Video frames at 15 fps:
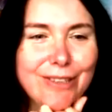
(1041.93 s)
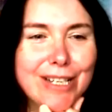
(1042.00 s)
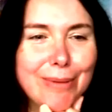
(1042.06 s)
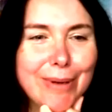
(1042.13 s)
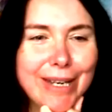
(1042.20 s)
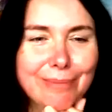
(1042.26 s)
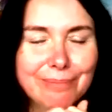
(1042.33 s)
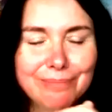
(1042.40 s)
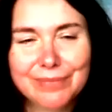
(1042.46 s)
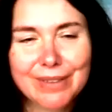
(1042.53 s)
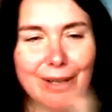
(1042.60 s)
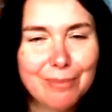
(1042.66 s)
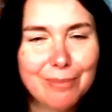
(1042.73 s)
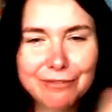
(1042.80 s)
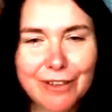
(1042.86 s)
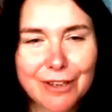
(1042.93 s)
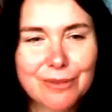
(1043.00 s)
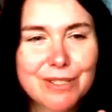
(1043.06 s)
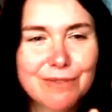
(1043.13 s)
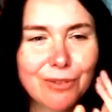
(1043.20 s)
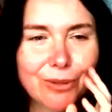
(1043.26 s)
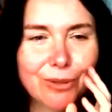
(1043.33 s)
Usually when like my
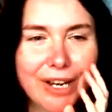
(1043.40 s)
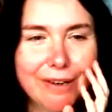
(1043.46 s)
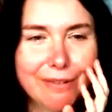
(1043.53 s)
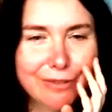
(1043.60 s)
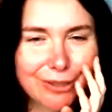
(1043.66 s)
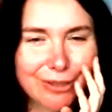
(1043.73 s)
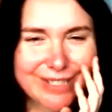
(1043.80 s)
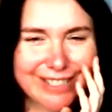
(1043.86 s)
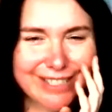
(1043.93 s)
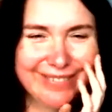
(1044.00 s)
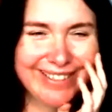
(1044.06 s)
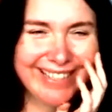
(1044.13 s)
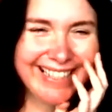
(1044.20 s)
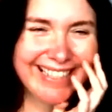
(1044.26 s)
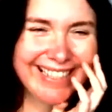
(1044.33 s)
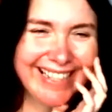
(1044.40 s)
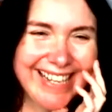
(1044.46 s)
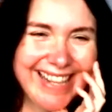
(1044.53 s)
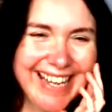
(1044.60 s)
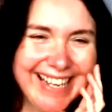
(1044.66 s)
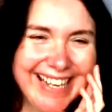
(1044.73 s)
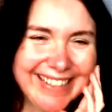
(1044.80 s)
phone's fallen over or something
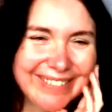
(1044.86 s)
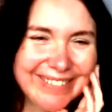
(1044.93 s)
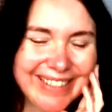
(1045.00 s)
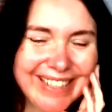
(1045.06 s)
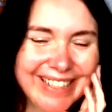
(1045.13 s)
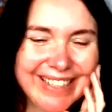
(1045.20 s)
like that, and I